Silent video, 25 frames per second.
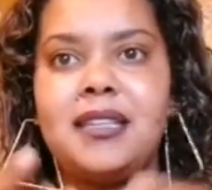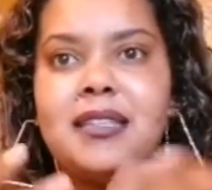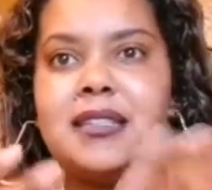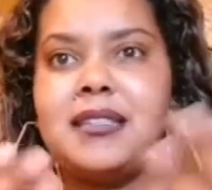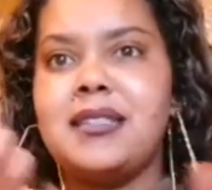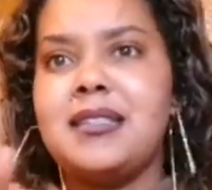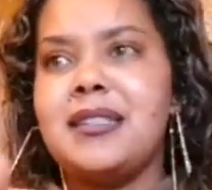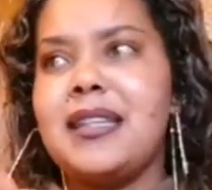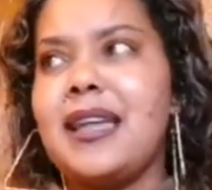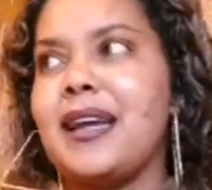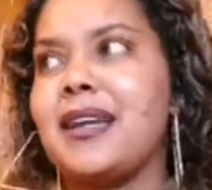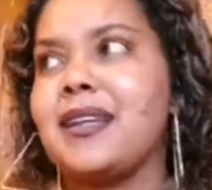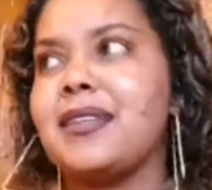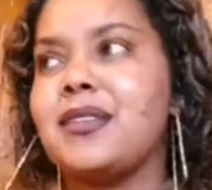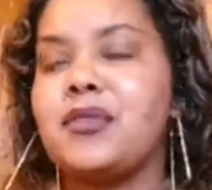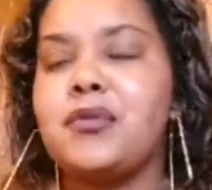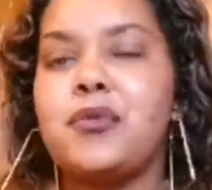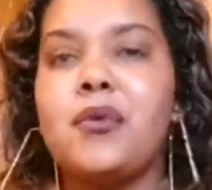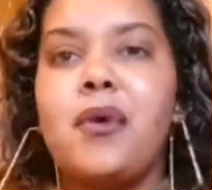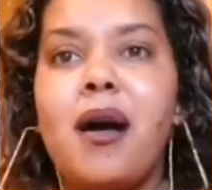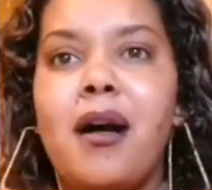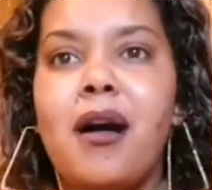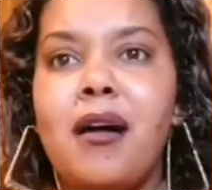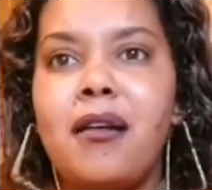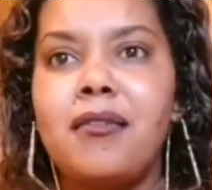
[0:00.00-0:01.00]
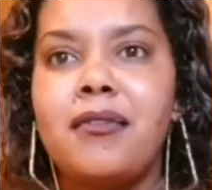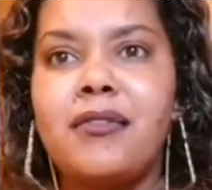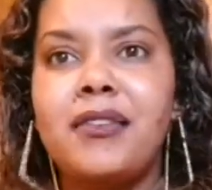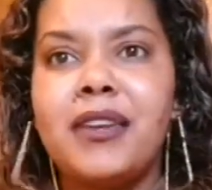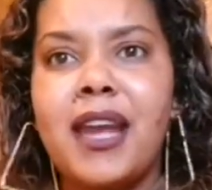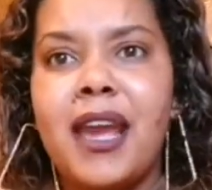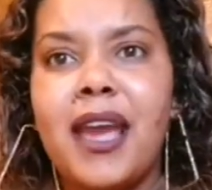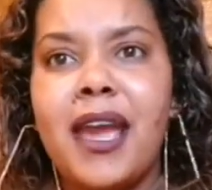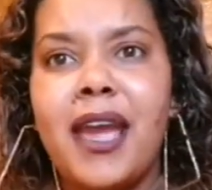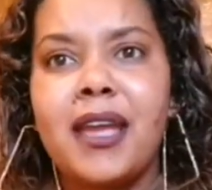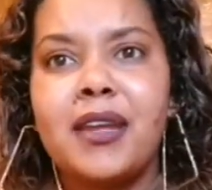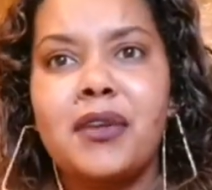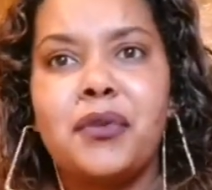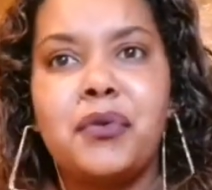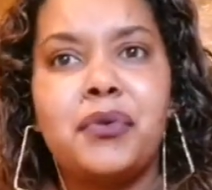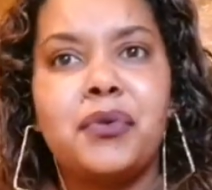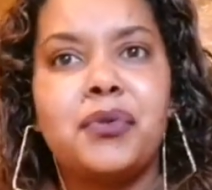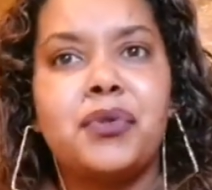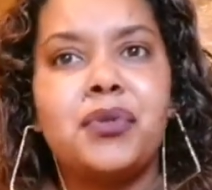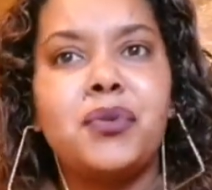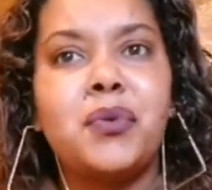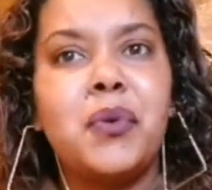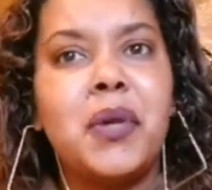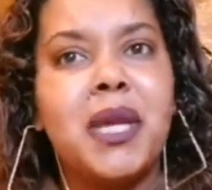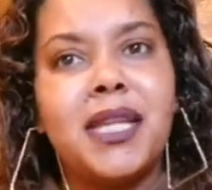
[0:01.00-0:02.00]
It's like 12 rand or
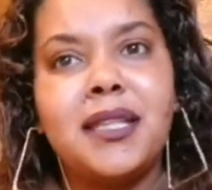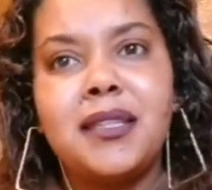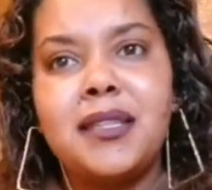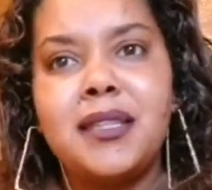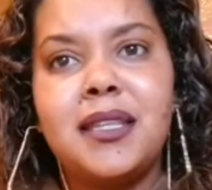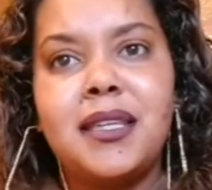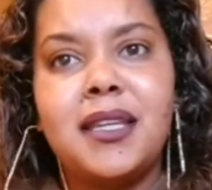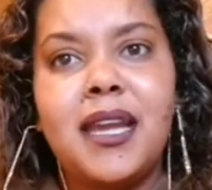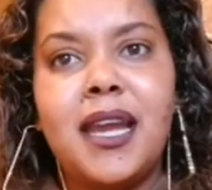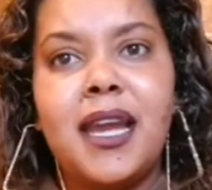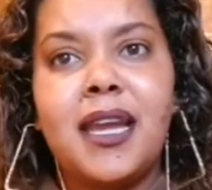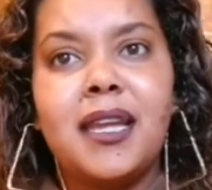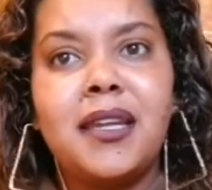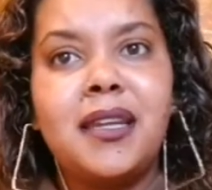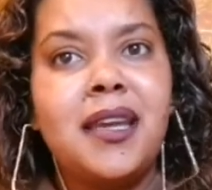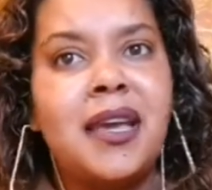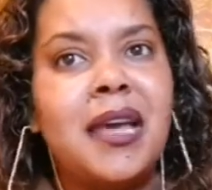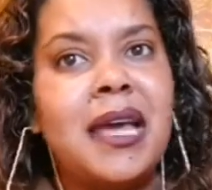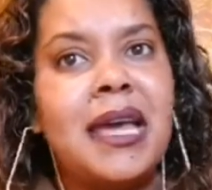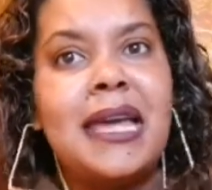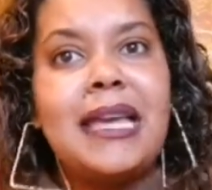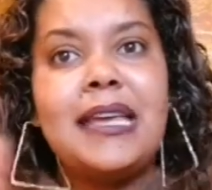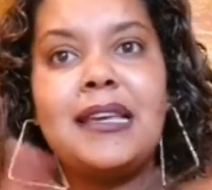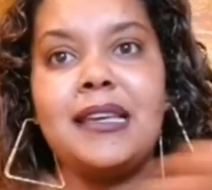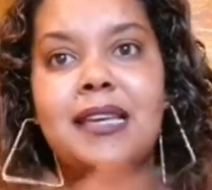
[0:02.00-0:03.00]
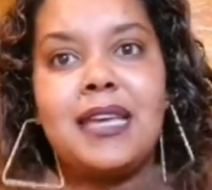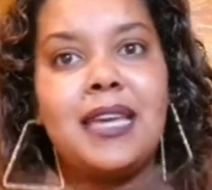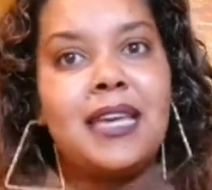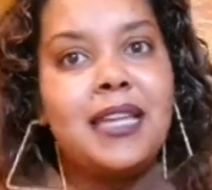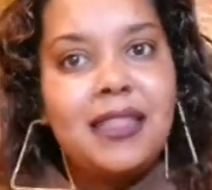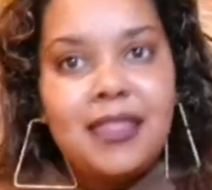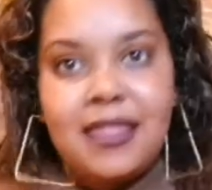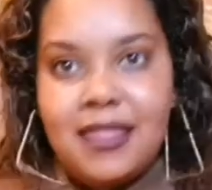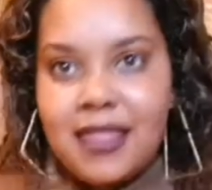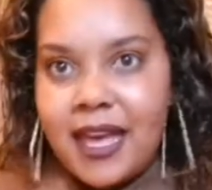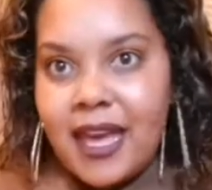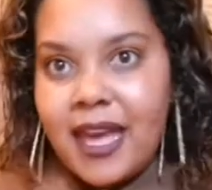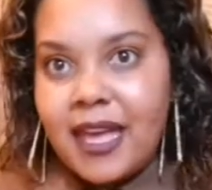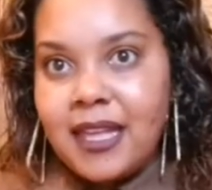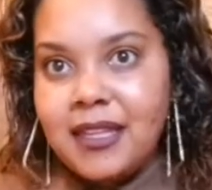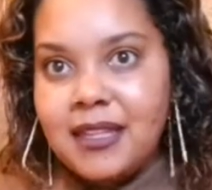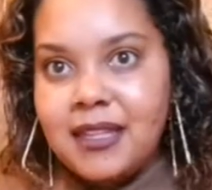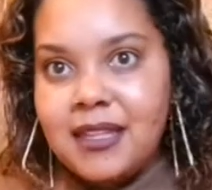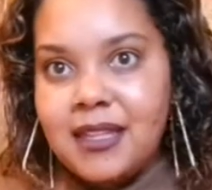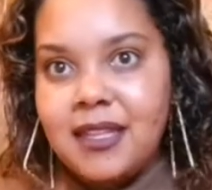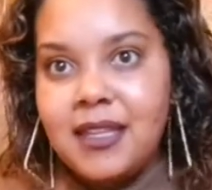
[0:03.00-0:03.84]
20 rand. Get that.